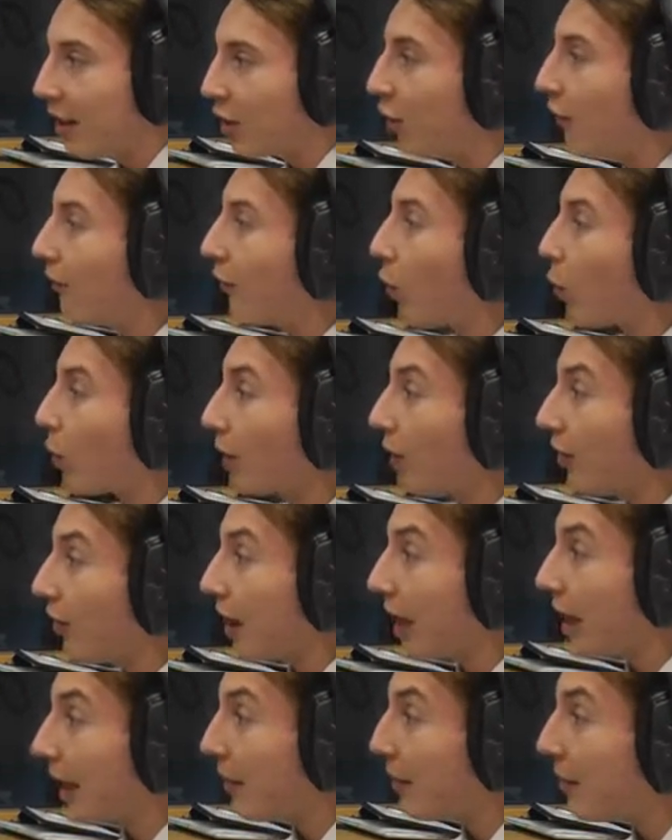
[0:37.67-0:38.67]
Euphoria
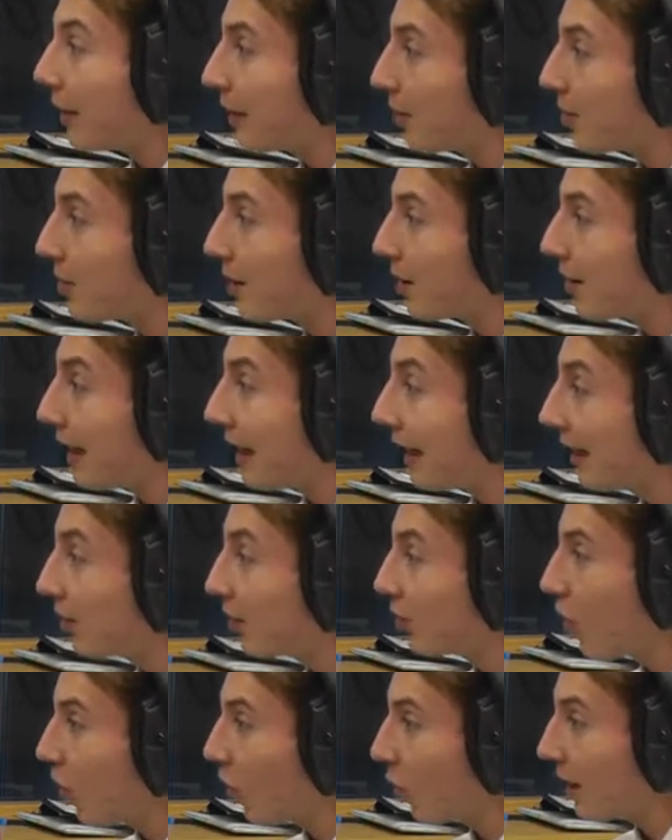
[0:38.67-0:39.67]
for him. He was in
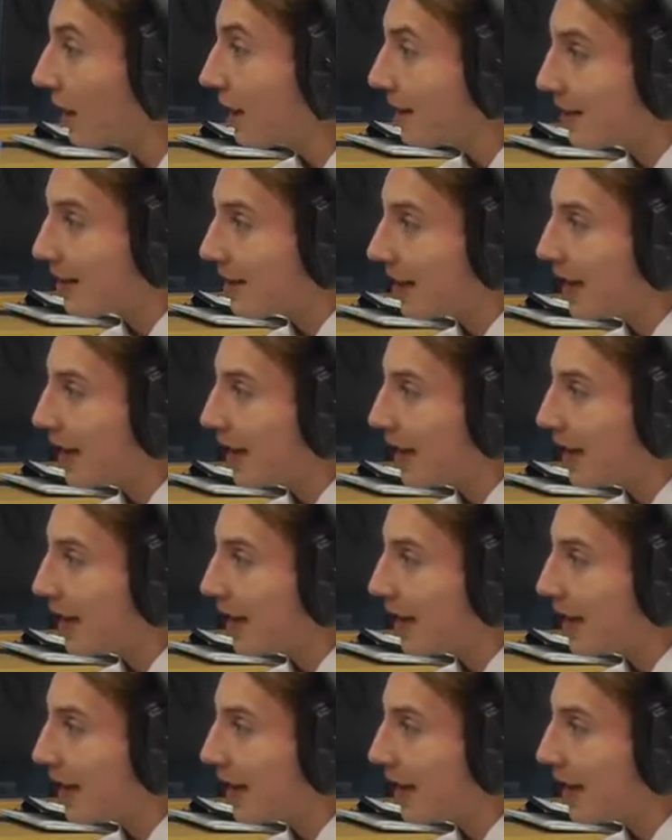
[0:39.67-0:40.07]
England hockey's